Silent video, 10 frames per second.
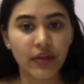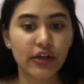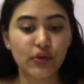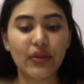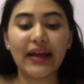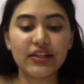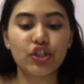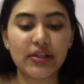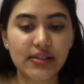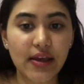So that is
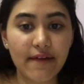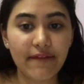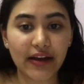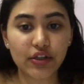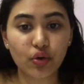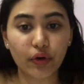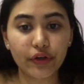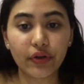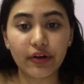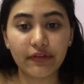just
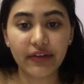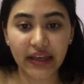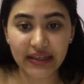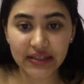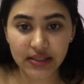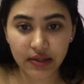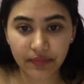factorial of 8.